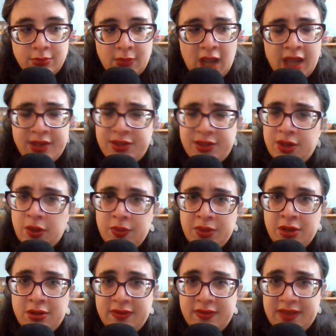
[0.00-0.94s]
I don't
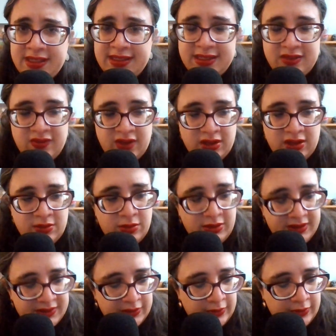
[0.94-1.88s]
know if this is available
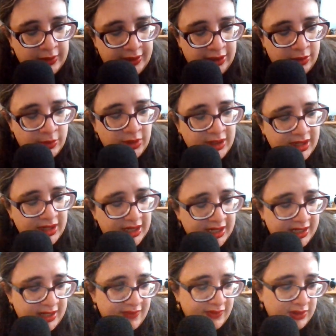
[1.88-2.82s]
as an audiobook. I
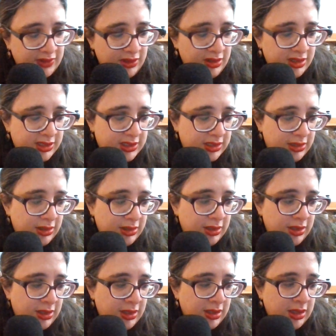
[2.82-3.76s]
never looked.
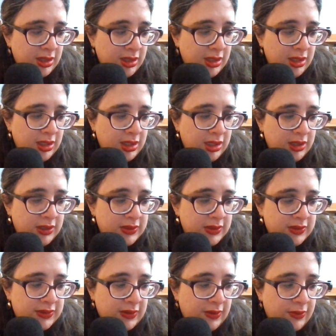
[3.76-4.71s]

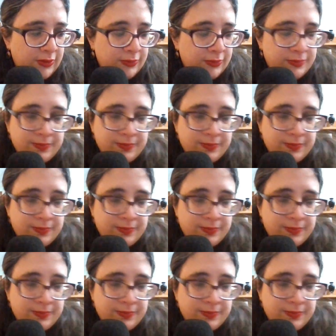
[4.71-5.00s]
So